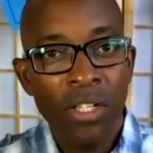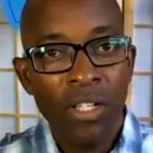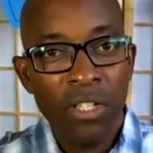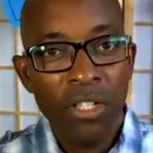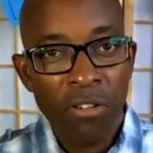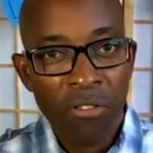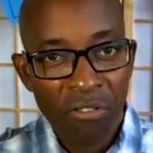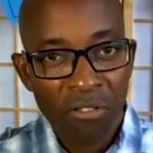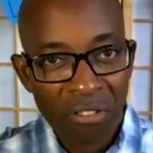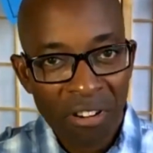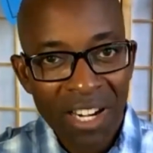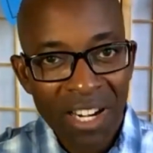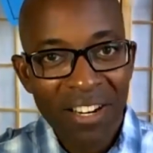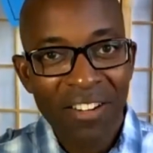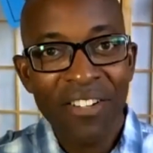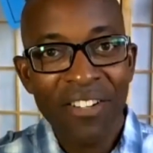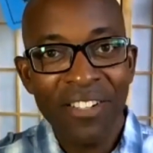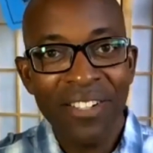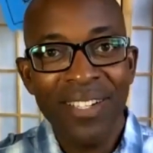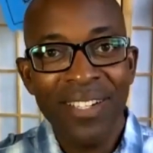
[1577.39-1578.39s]

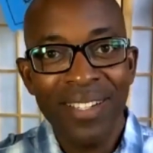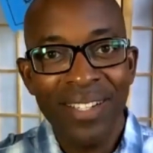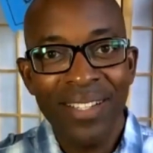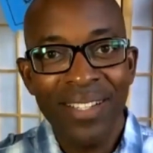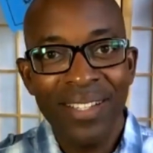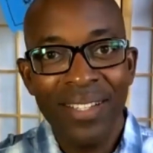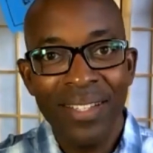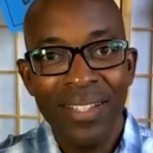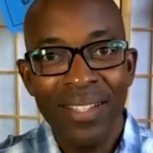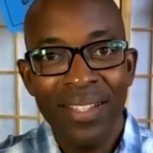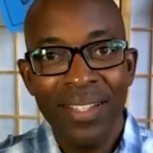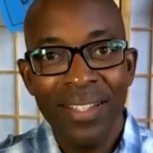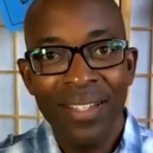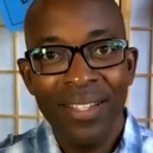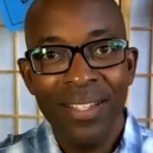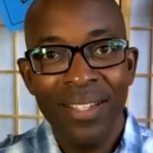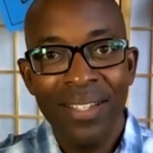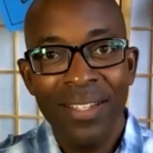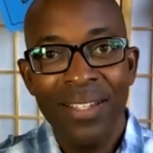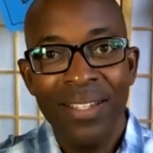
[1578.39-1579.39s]
triggered
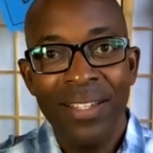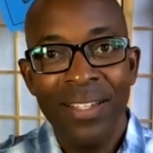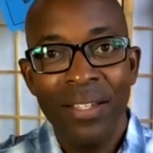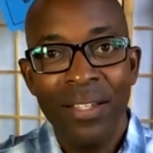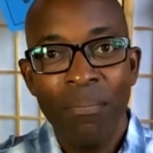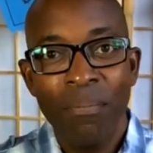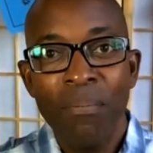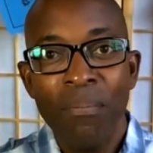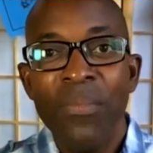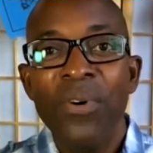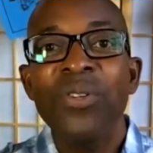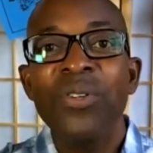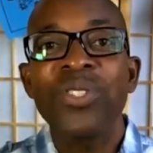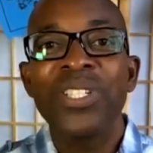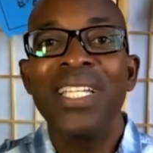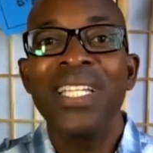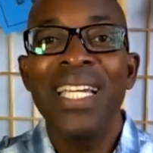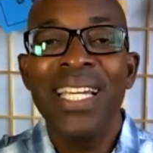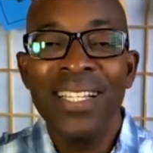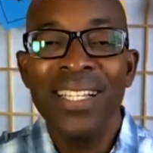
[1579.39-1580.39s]

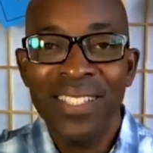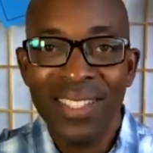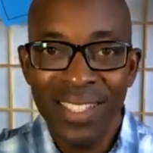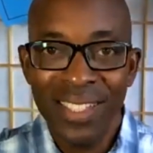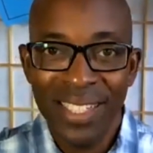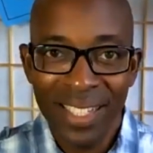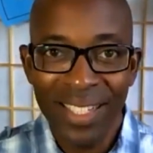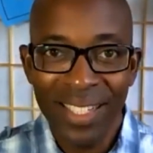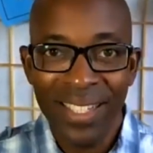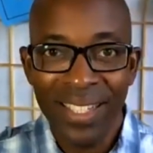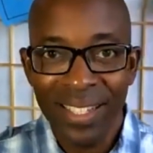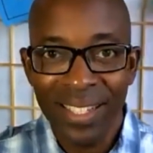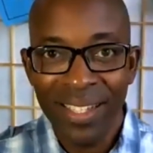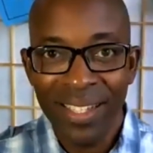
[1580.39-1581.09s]
most easily